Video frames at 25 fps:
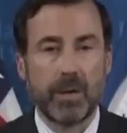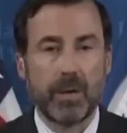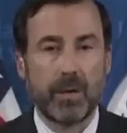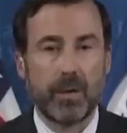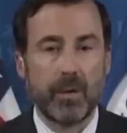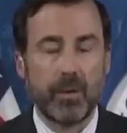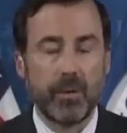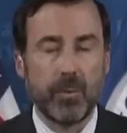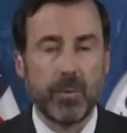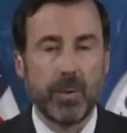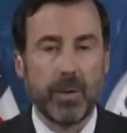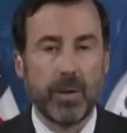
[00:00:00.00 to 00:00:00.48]

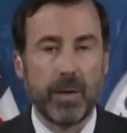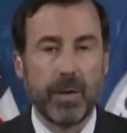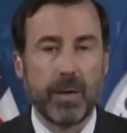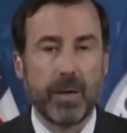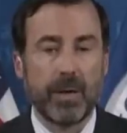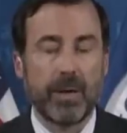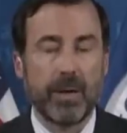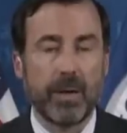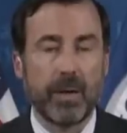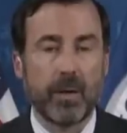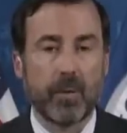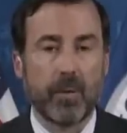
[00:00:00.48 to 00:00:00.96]
Cuba,
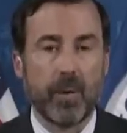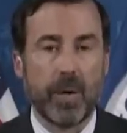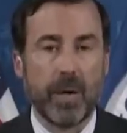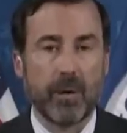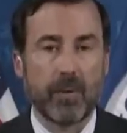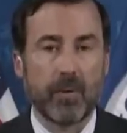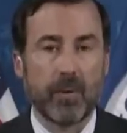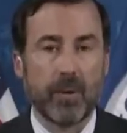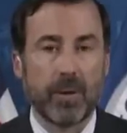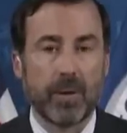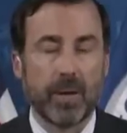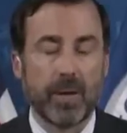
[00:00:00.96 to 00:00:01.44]
and
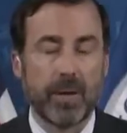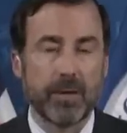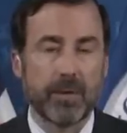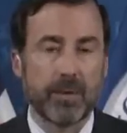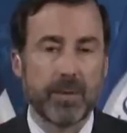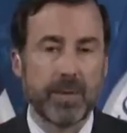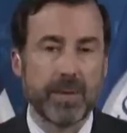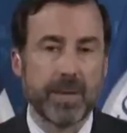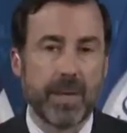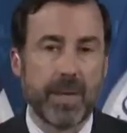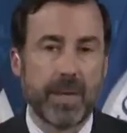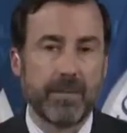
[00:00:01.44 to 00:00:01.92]
Nicaragua,
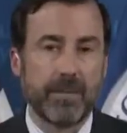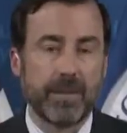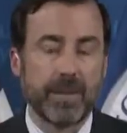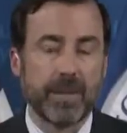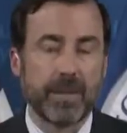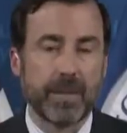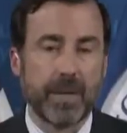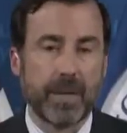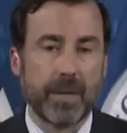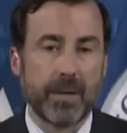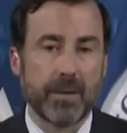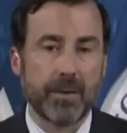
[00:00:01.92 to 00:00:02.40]
countries that have
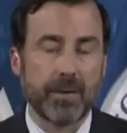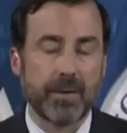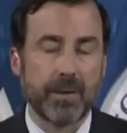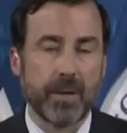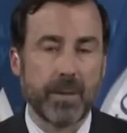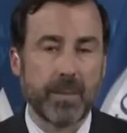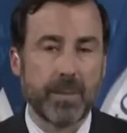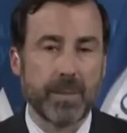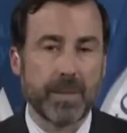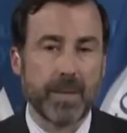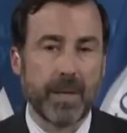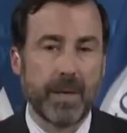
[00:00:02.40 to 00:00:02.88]

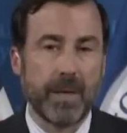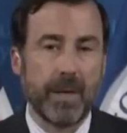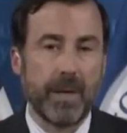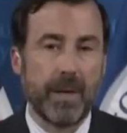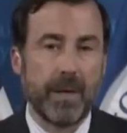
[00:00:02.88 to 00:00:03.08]
dictatorships